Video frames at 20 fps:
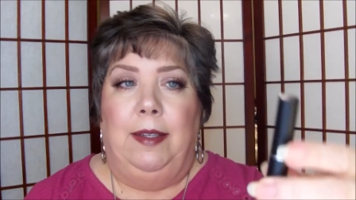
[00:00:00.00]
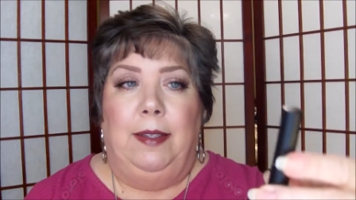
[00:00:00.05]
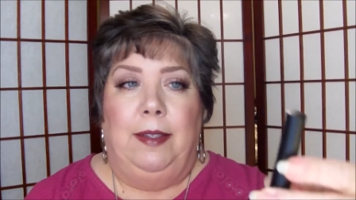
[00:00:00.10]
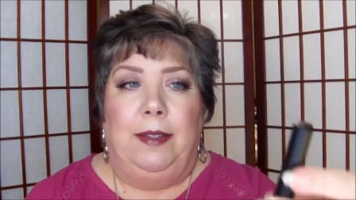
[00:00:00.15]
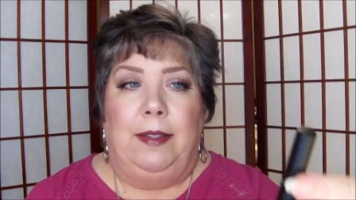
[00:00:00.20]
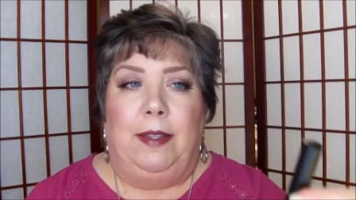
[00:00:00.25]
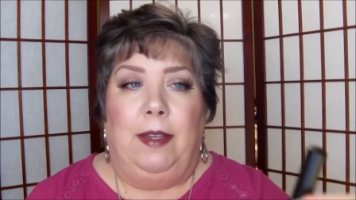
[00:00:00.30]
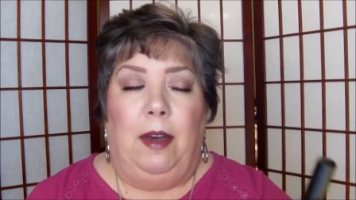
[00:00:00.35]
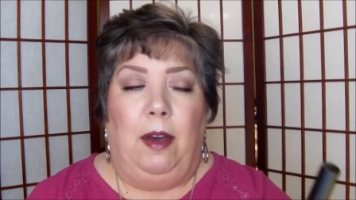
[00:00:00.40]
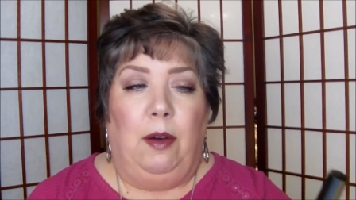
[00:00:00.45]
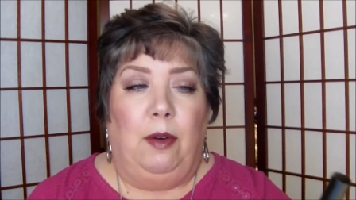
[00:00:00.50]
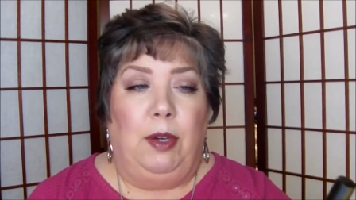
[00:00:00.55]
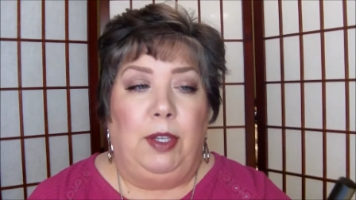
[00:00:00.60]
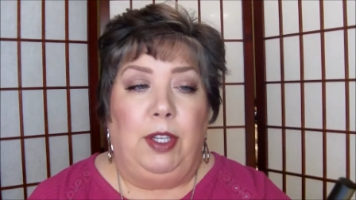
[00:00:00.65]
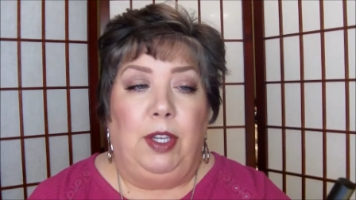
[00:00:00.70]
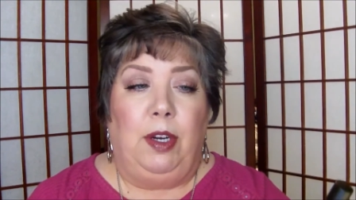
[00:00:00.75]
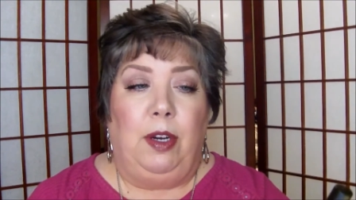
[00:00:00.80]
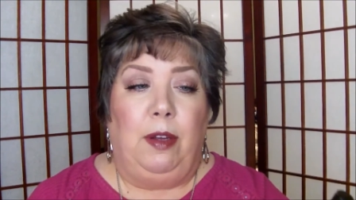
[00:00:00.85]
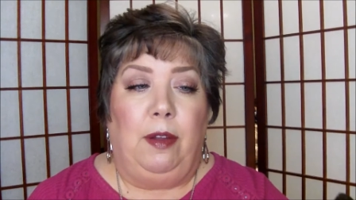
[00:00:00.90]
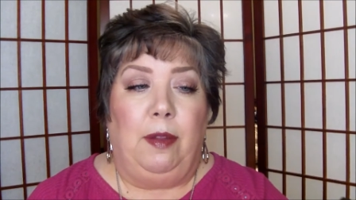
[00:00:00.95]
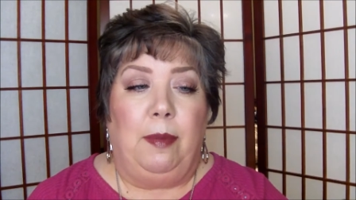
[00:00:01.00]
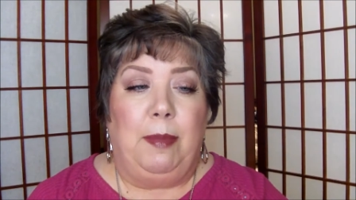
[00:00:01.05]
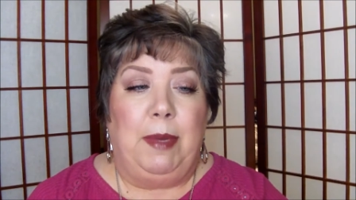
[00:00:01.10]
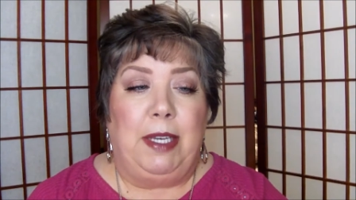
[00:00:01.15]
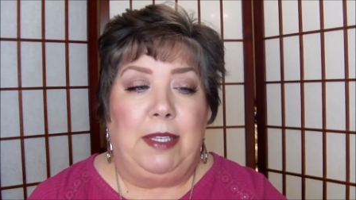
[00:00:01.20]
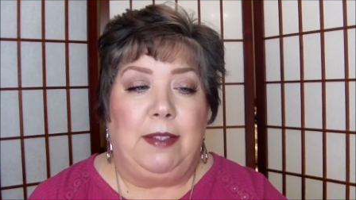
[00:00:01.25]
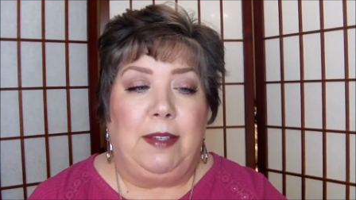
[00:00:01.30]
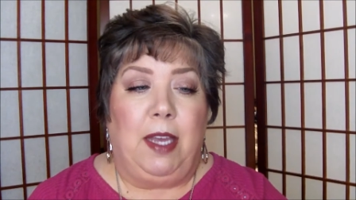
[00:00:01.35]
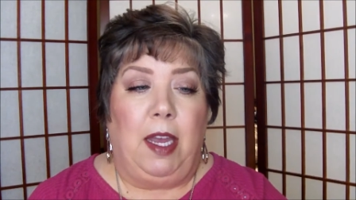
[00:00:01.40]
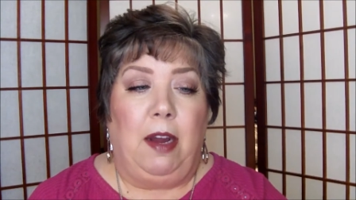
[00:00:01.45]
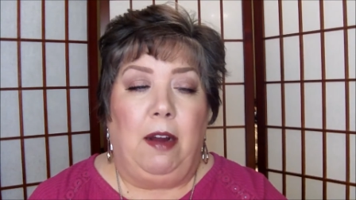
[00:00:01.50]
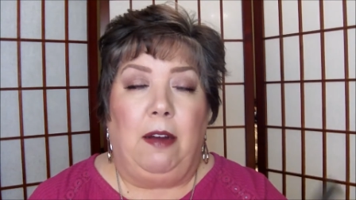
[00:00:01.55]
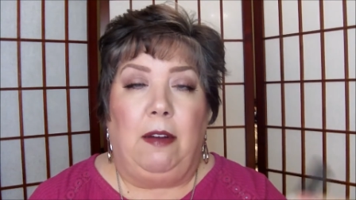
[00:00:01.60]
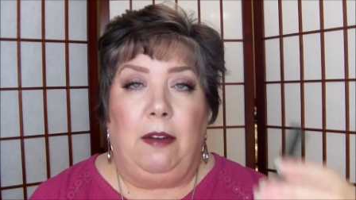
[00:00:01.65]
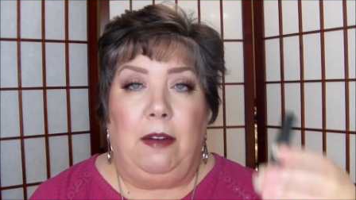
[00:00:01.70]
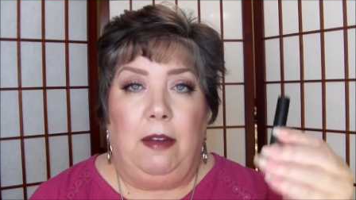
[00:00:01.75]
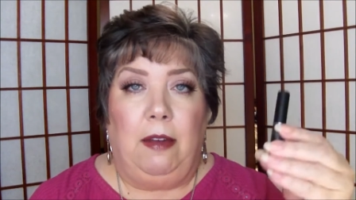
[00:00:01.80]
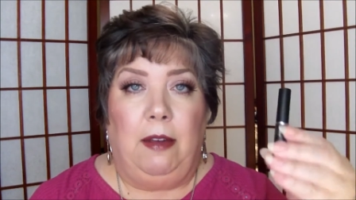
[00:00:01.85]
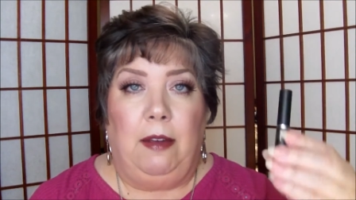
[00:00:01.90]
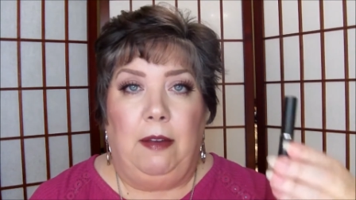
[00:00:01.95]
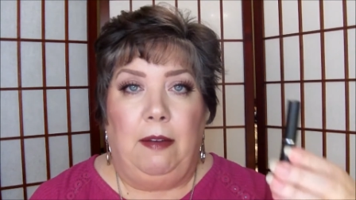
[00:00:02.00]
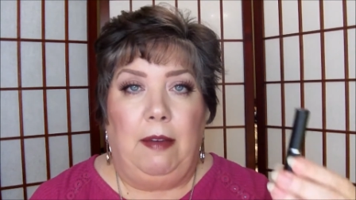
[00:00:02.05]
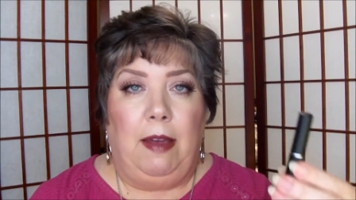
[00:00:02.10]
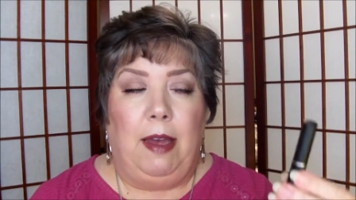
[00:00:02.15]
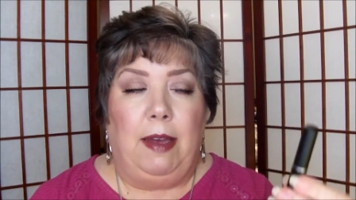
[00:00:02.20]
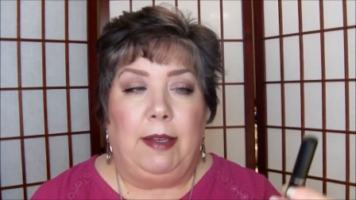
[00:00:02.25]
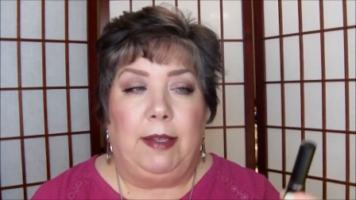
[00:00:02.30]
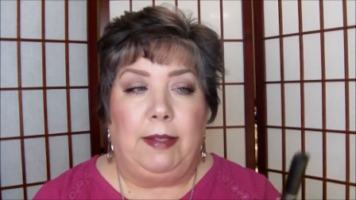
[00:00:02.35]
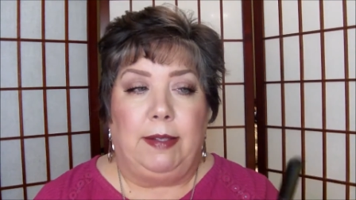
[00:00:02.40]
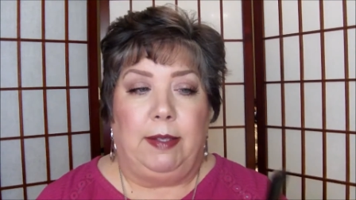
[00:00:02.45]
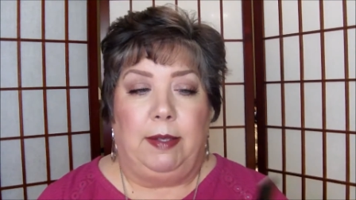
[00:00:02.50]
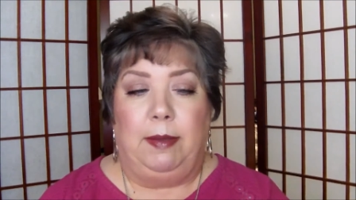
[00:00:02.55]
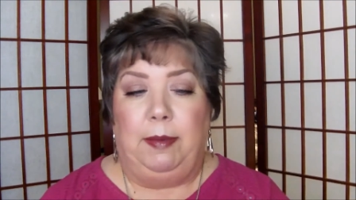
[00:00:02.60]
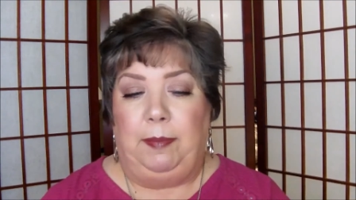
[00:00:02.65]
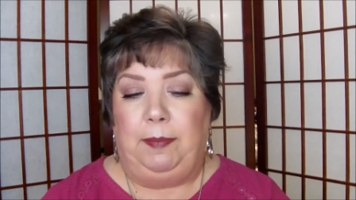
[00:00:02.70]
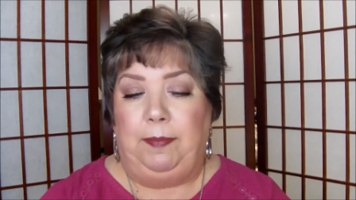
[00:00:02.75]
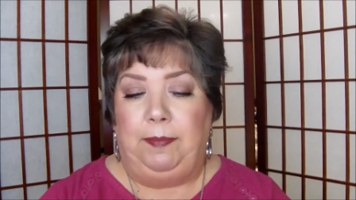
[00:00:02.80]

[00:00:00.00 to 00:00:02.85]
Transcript: So, and the mascara has,